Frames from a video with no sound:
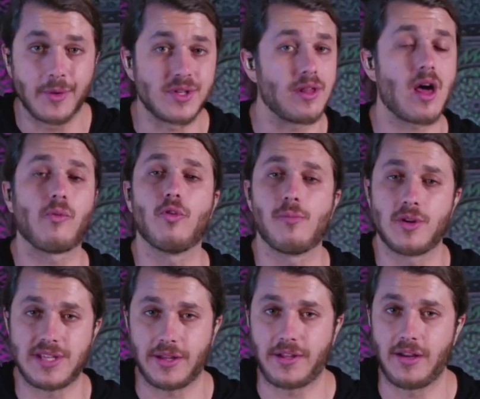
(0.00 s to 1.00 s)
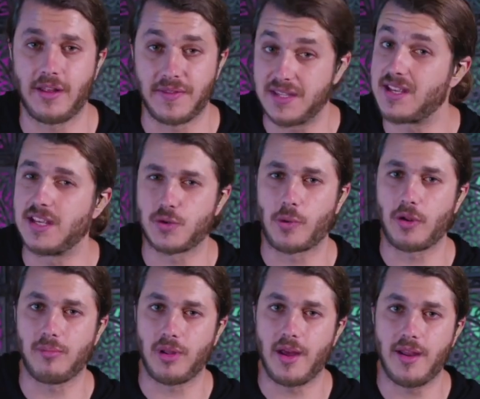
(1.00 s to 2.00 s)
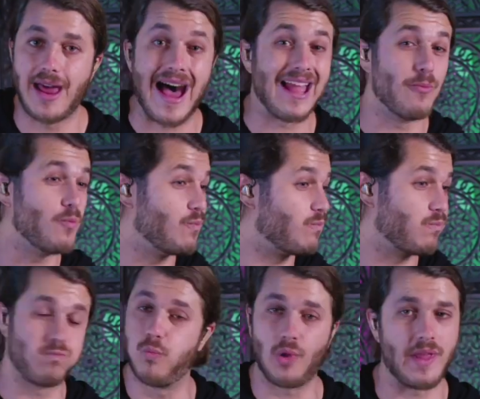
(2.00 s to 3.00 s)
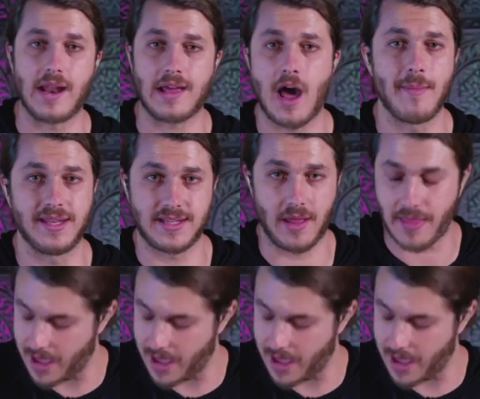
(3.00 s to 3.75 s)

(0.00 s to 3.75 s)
There's a lot of rumors out there that this is real blood. I will not comment